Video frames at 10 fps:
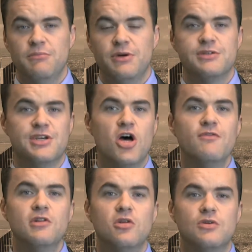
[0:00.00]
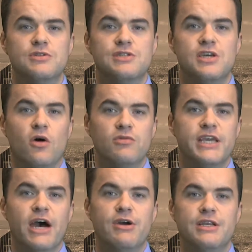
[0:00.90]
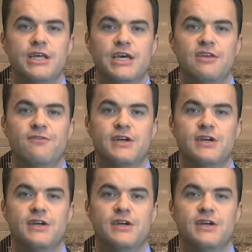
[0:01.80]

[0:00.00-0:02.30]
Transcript: because it overlooks the ongoing need